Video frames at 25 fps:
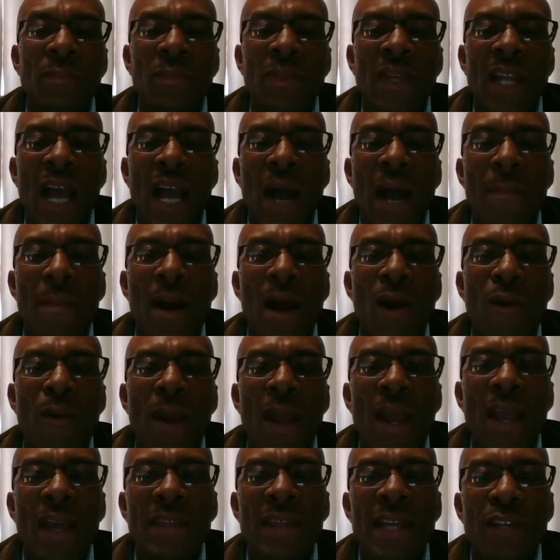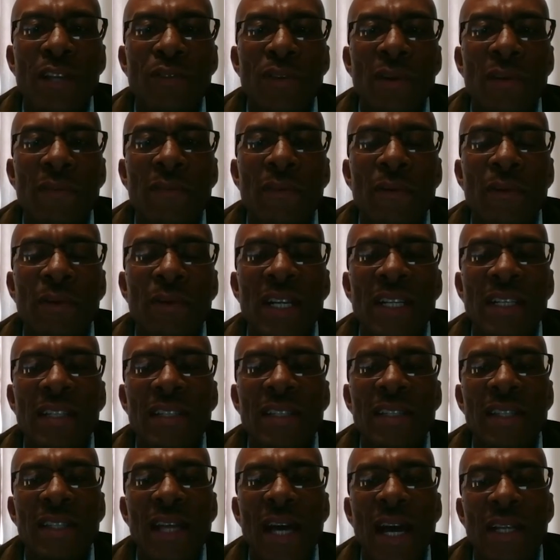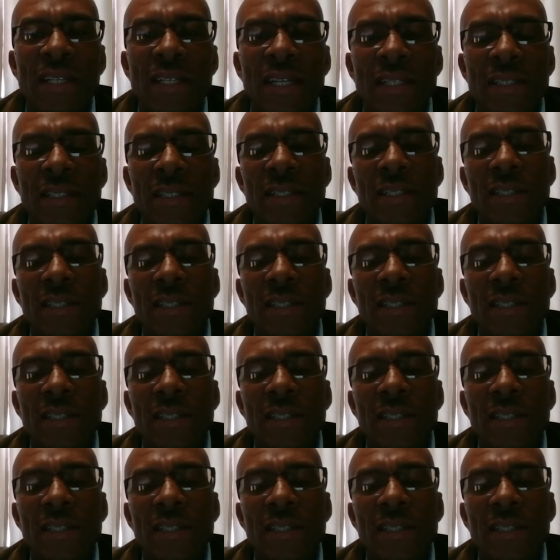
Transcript: I'm aware that you have already started.